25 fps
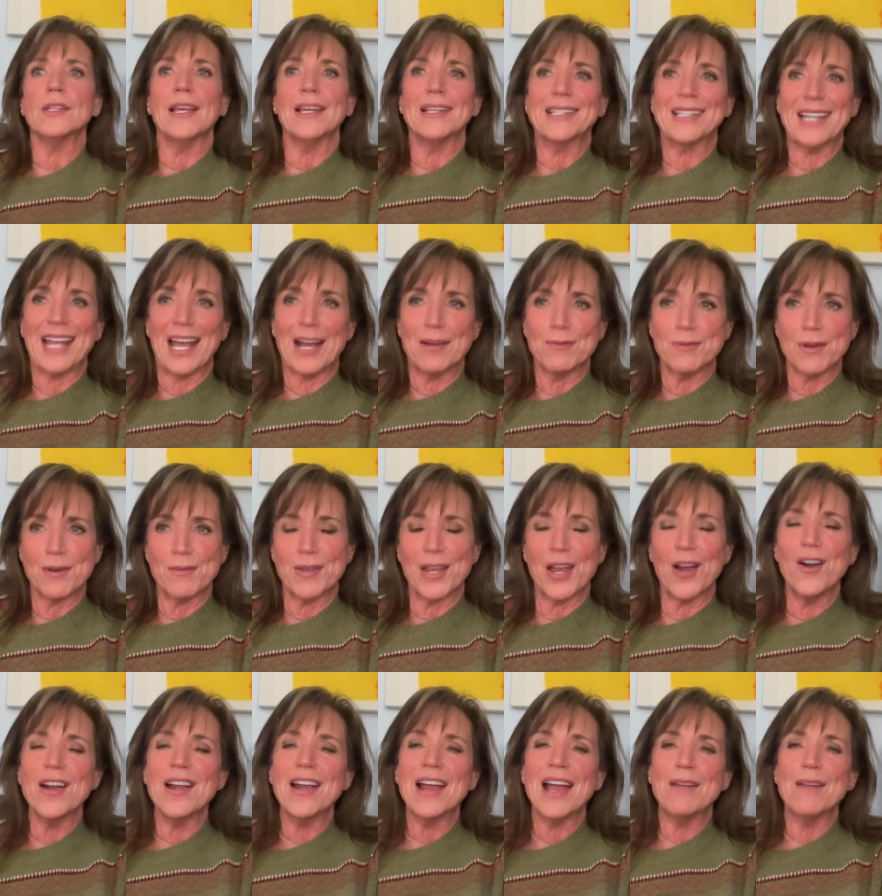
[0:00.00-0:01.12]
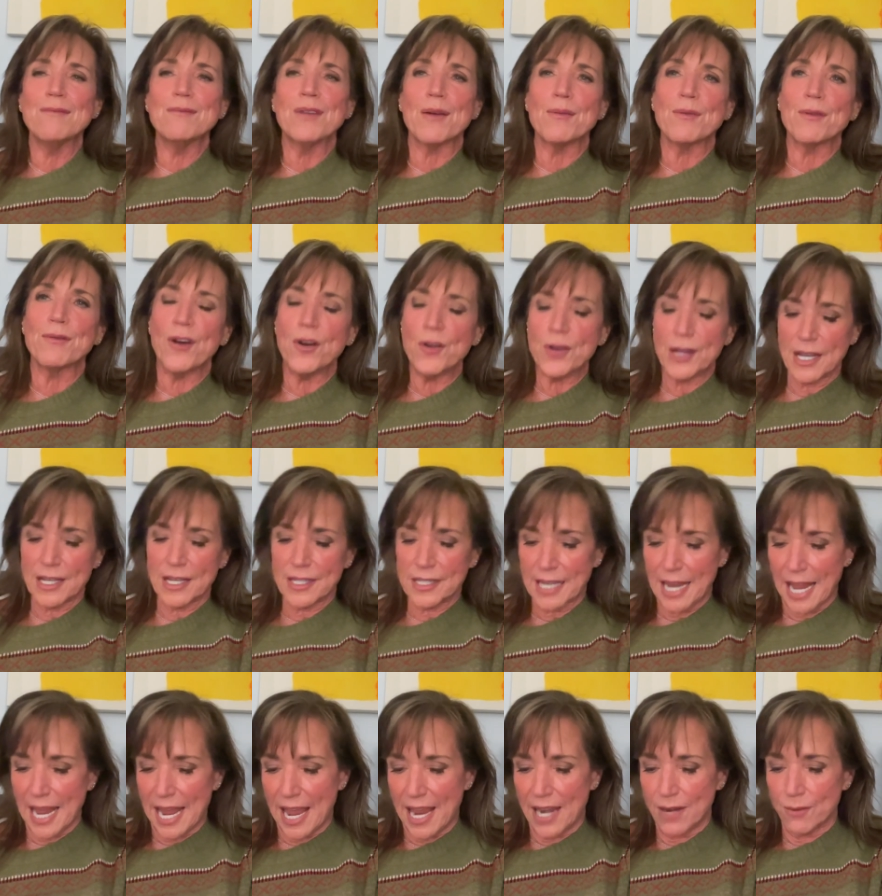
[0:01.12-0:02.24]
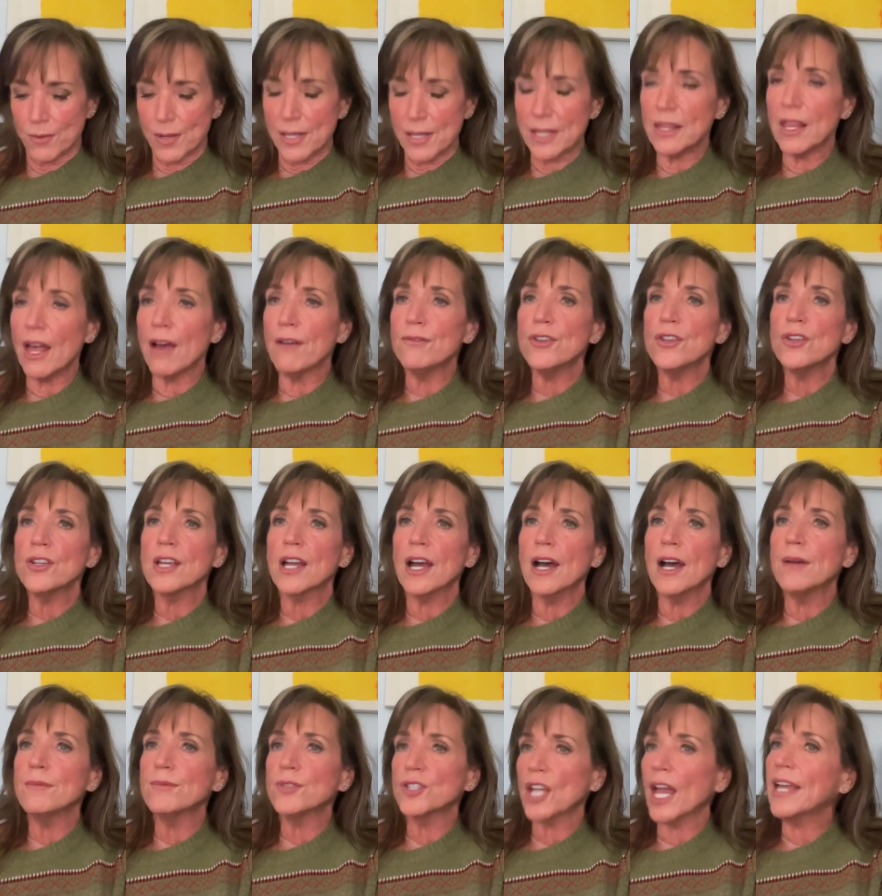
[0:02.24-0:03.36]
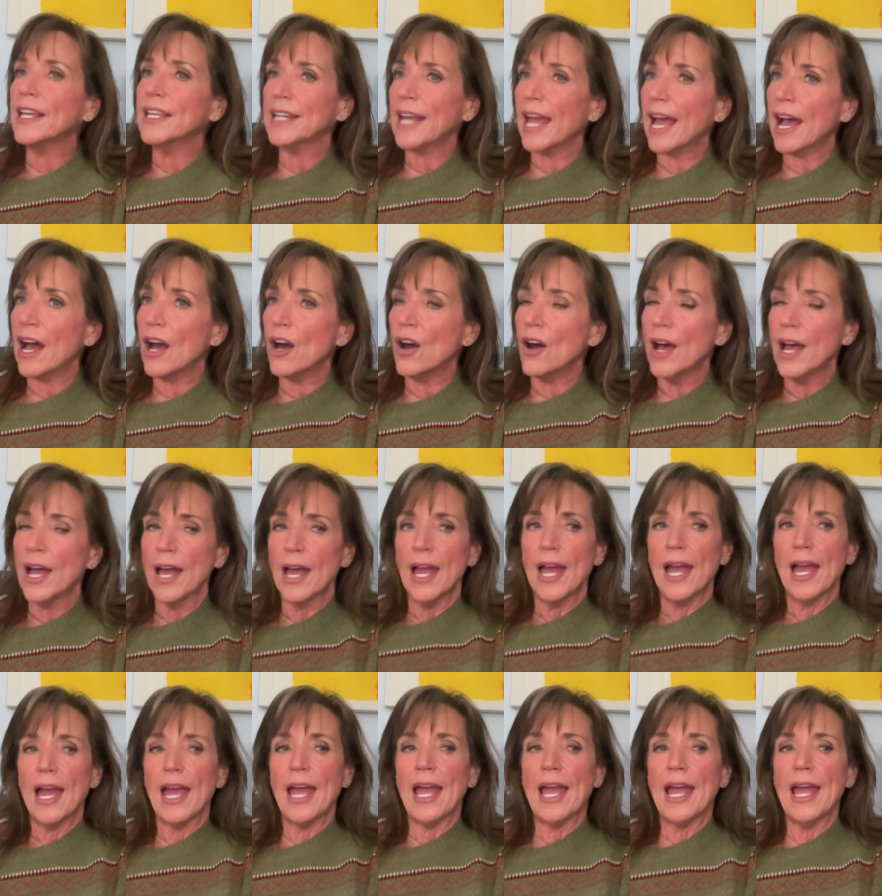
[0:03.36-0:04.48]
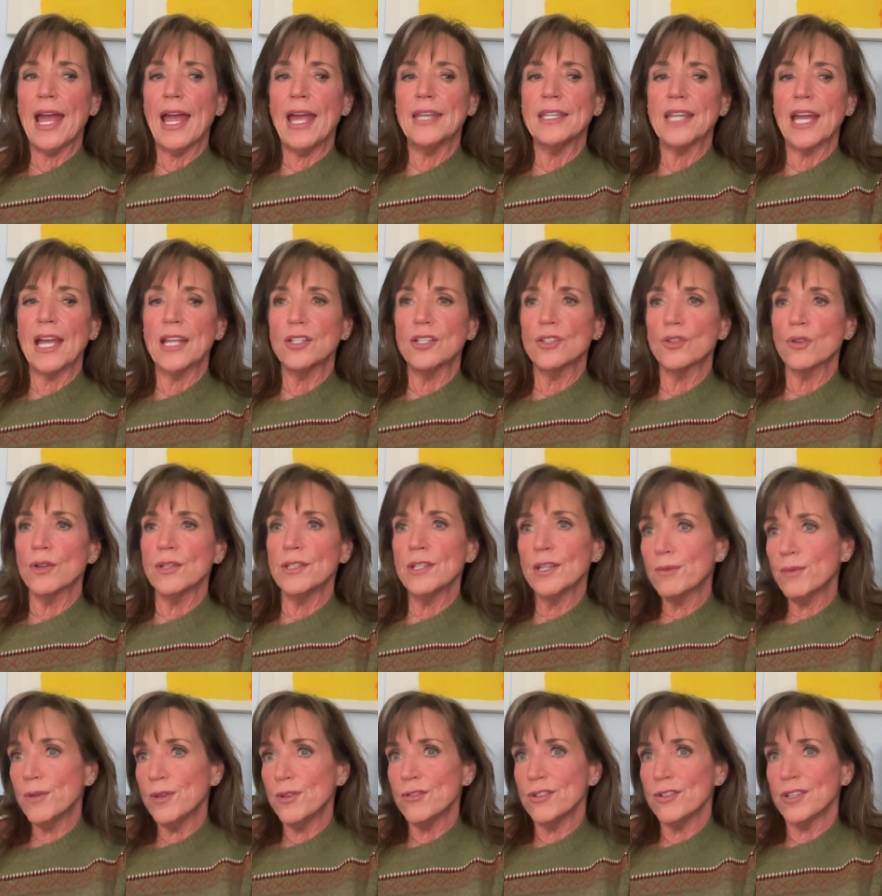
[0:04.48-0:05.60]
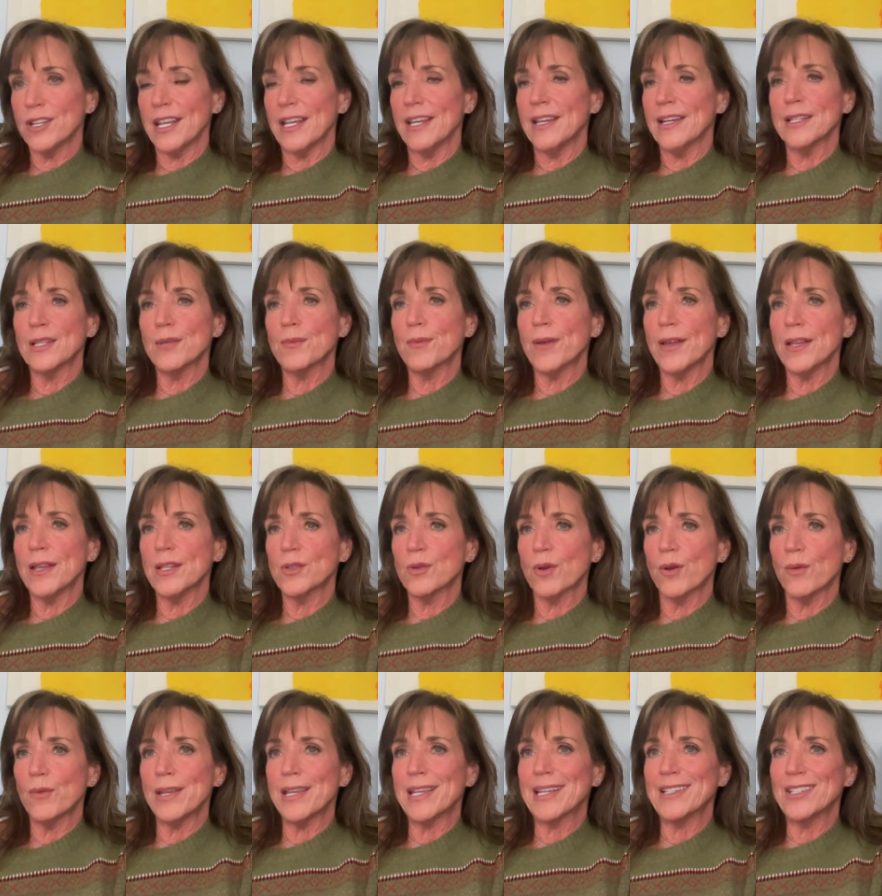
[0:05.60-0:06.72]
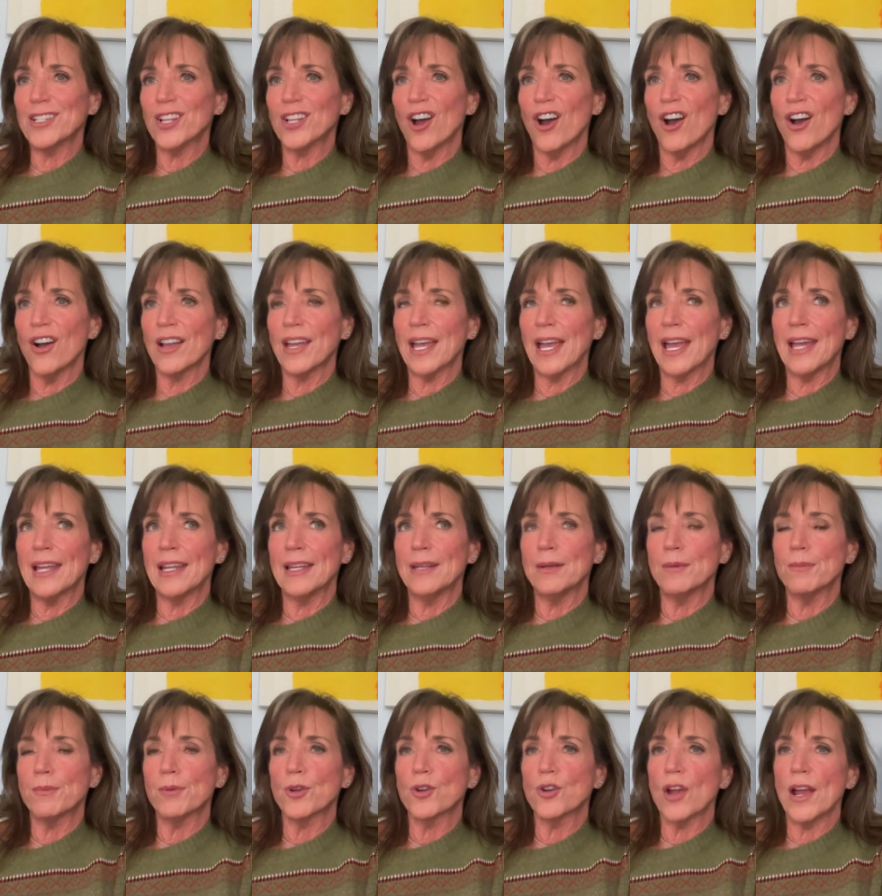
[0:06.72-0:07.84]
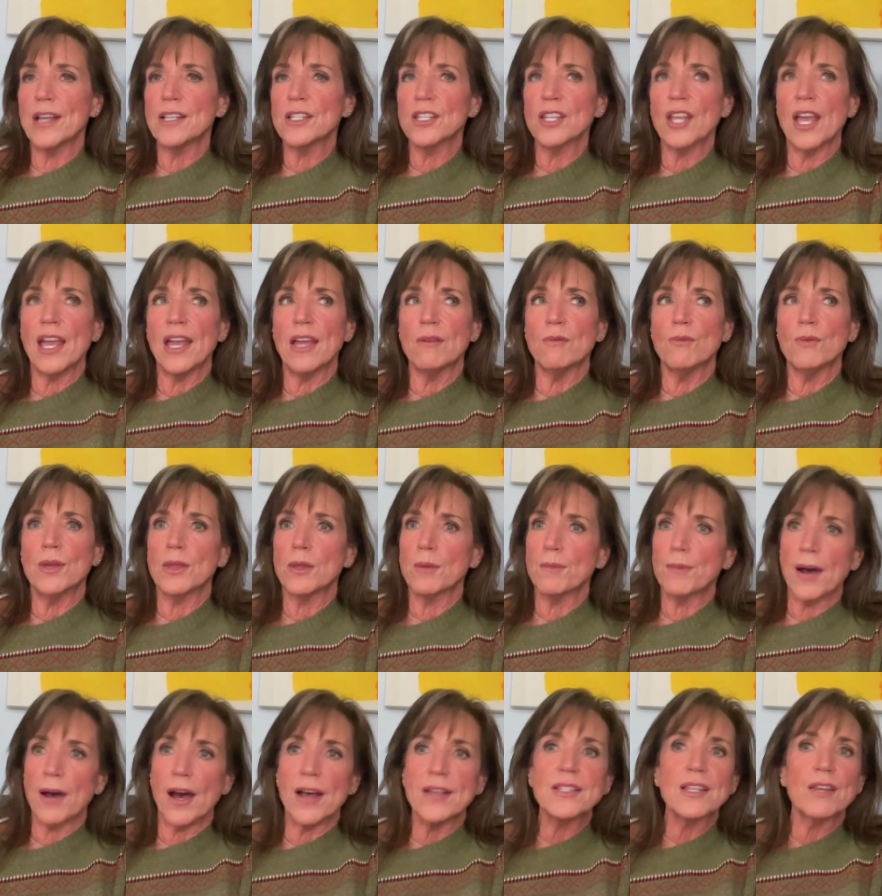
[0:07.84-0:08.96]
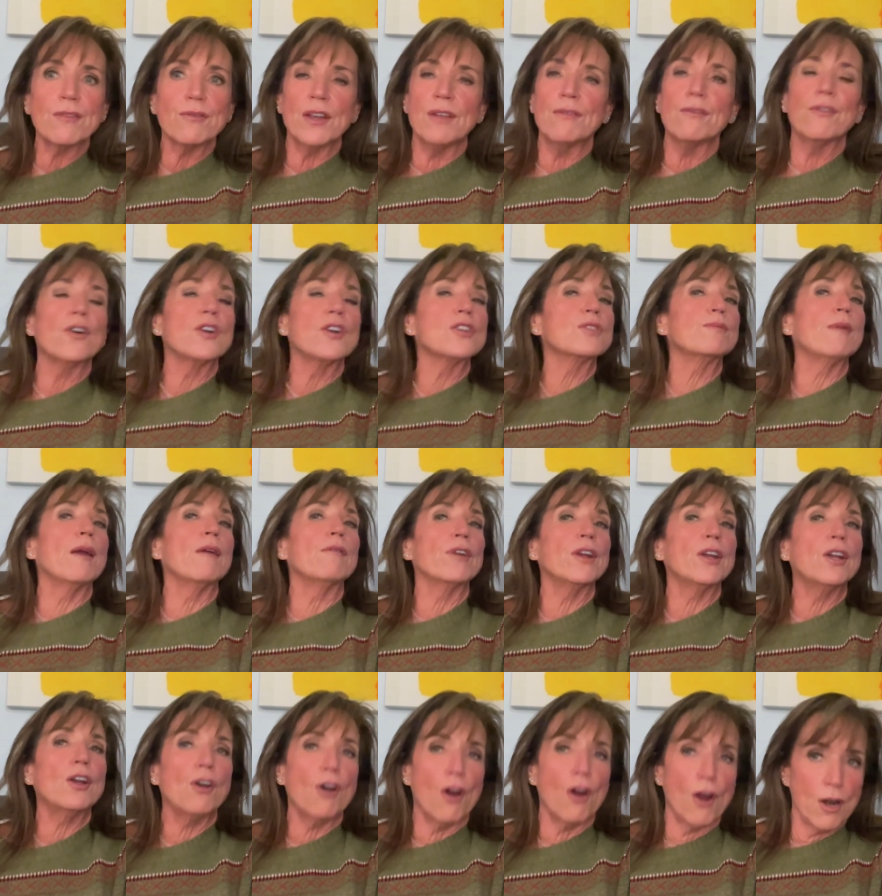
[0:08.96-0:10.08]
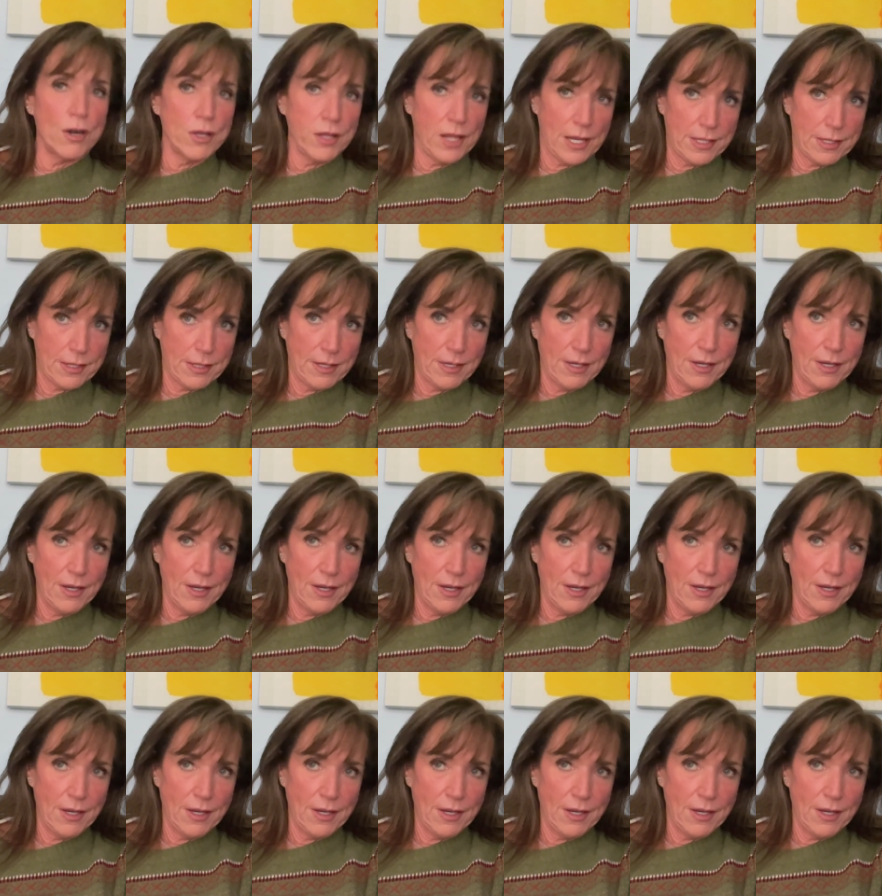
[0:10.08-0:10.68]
It's now where we are and where we're focused. And we'd love you to come check it out and and join the community. It's a place where we can talk and progress with the positive reinforcement regardless